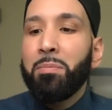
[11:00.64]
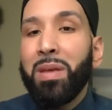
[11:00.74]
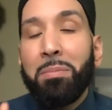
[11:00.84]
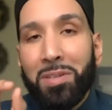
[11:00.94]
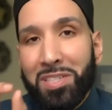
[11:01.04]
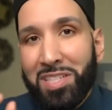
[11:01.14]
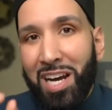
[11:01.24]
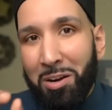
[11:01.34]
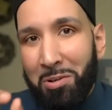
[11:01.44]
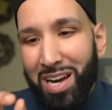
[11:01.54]
people's
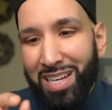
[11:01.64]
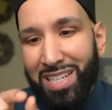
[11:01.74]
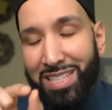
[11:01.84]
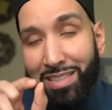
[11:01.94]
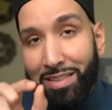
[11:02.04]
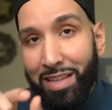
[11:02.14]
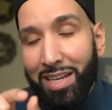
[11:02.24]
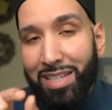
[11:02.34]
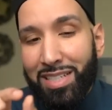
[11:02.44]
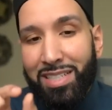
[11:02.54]
taqwa is
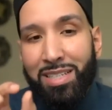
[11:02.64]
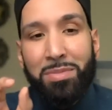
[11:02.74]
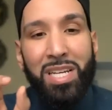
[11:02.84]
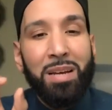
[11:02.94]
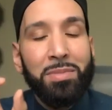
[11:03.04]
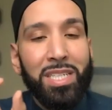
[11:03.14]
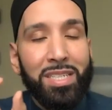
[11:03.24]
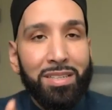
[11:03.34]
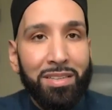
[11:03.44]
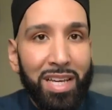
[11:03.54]
thin, sometimes
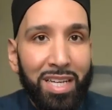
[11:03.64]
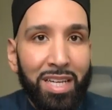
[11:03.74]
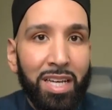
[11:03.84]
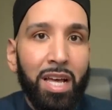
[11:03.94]
it's thick,